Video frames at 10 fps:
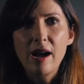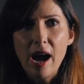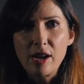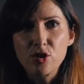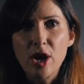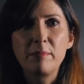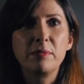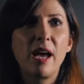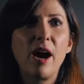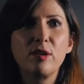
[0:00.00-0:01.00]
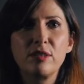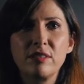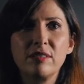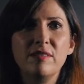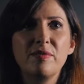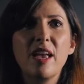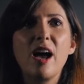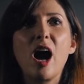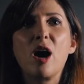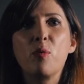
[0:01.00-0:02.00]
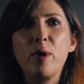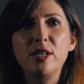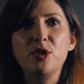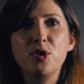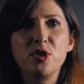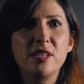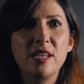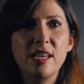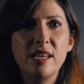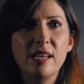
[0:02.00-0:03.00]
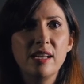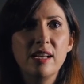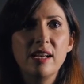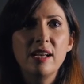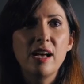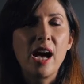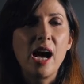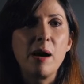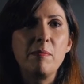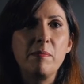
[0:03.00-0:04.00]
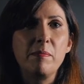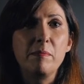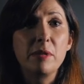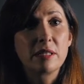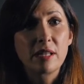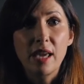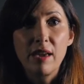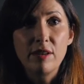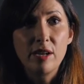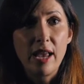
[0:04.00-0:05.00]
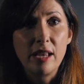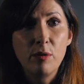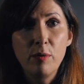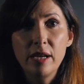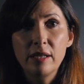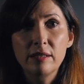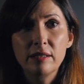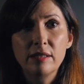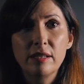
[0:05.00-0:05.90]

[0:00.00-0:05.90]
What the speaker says: I jumped out. I went to see Mr. Kevin Hedderwick